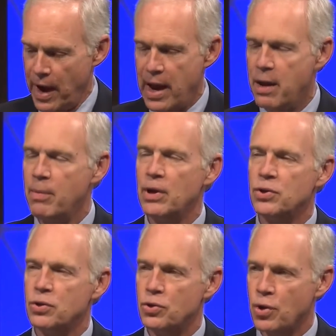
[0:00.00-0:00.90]
aim is
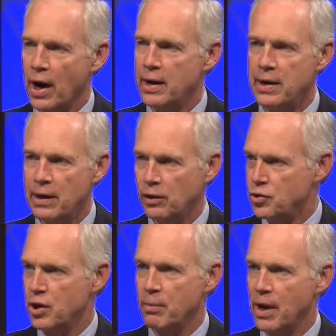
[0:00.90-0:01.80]
to try and
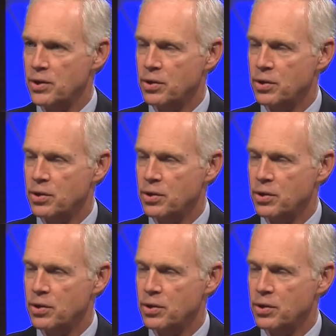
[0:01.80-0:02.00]
delegitimize,